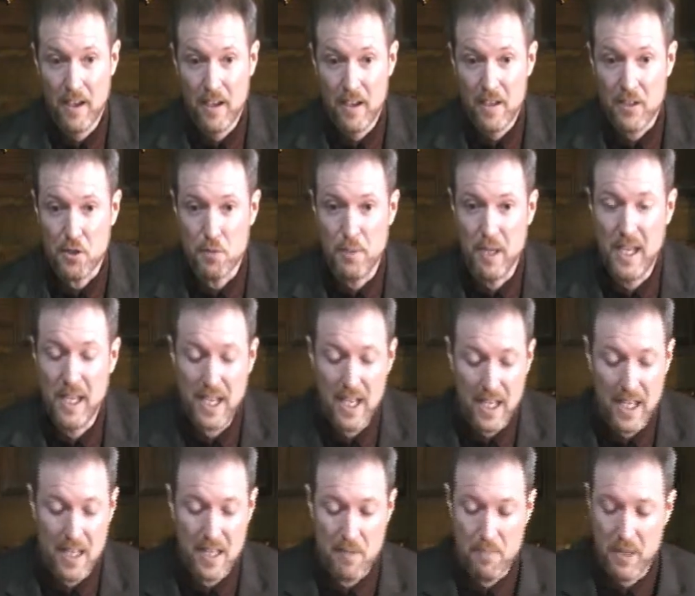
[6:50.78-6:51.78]
to be
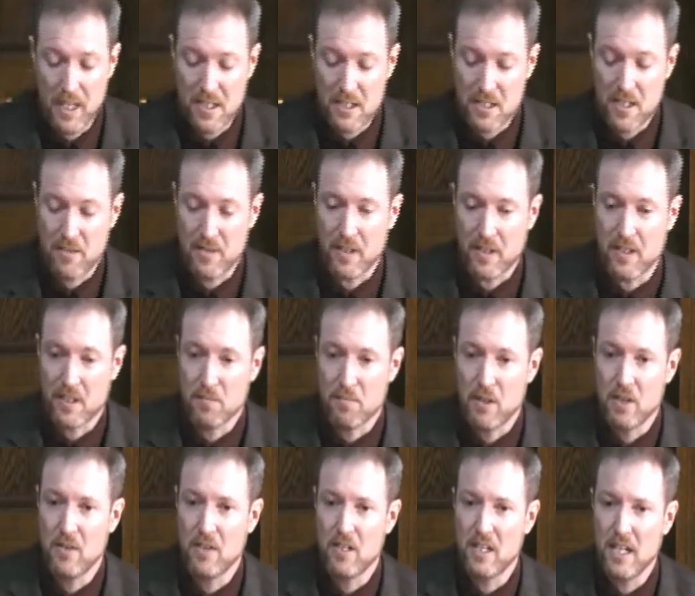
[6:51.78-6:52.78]
in the midst of a
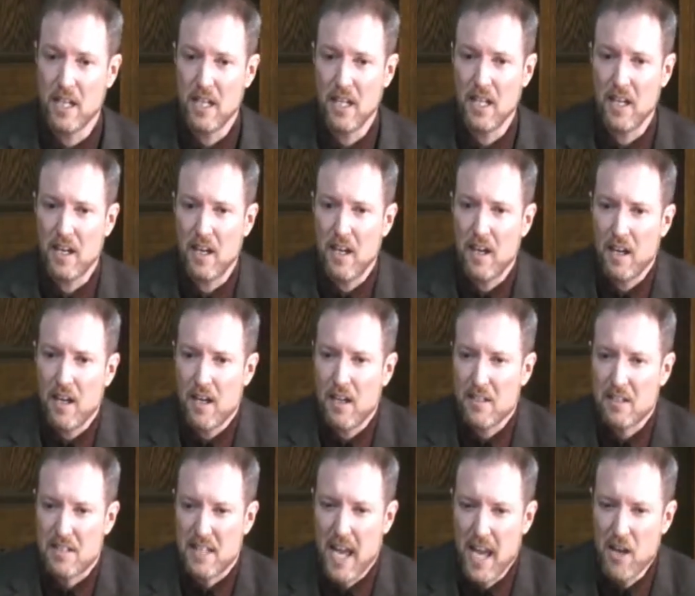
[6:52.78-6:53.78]
community
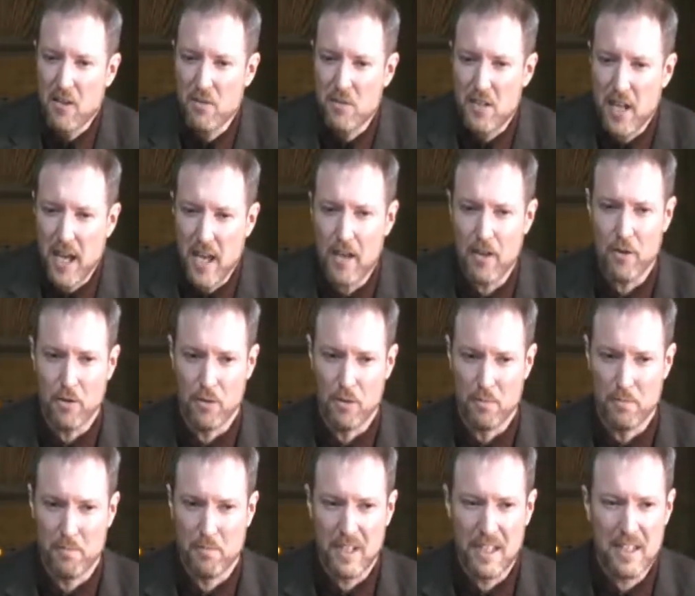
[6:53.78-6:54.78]

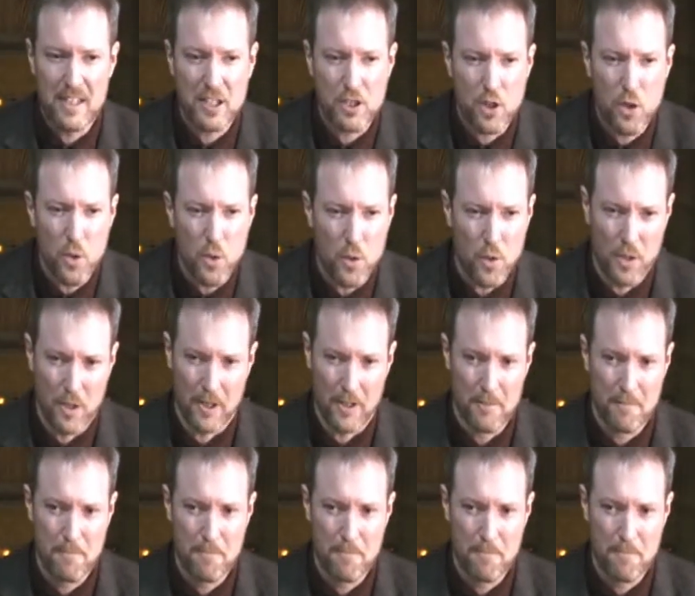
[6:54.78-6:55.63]
downtown in the core